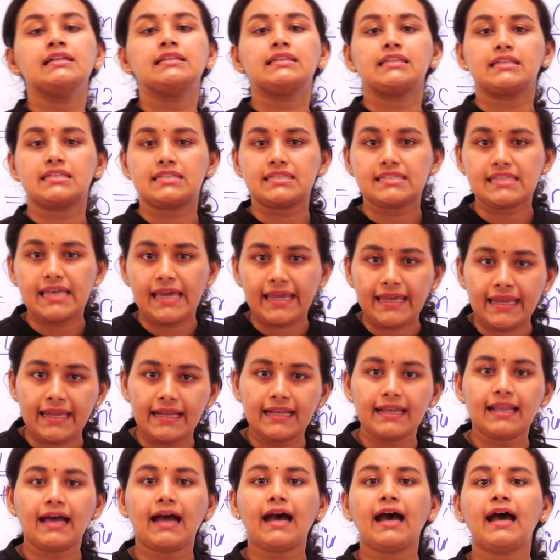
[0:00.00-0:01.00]
The
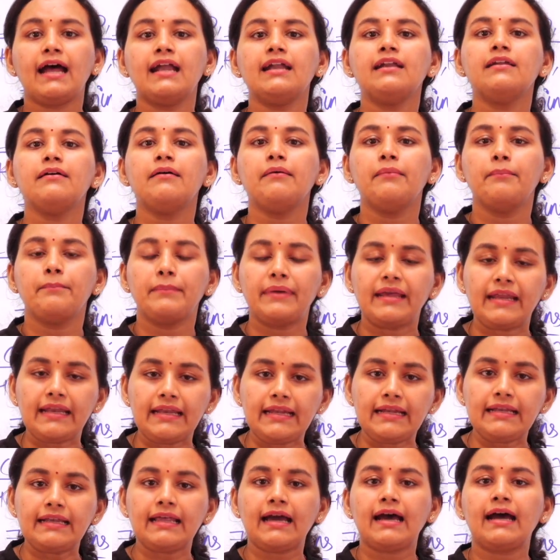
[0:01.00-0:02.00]
second hand,
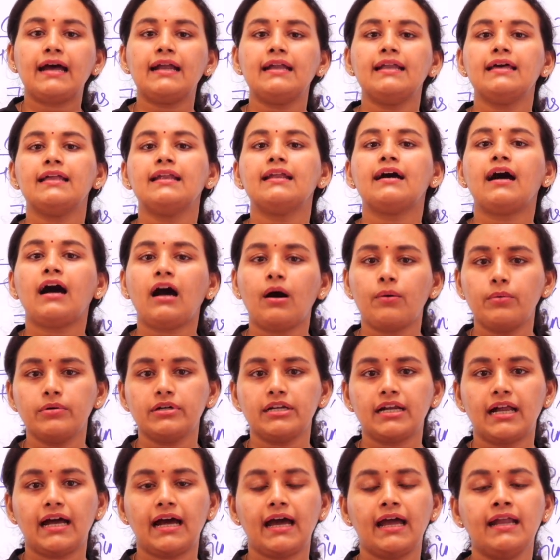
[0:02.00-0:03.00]
minute hand and
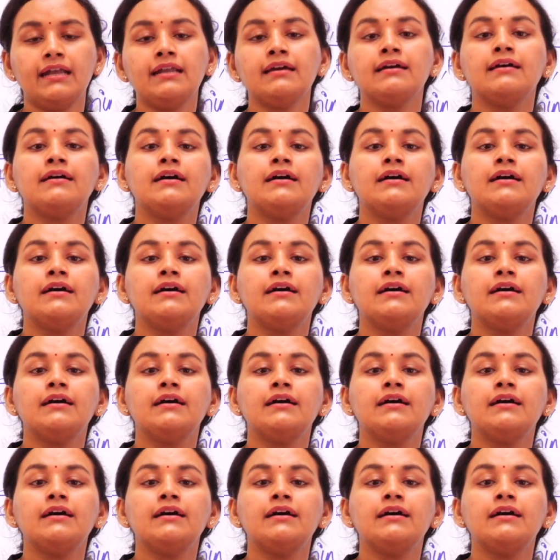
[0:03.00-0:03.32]
hour hand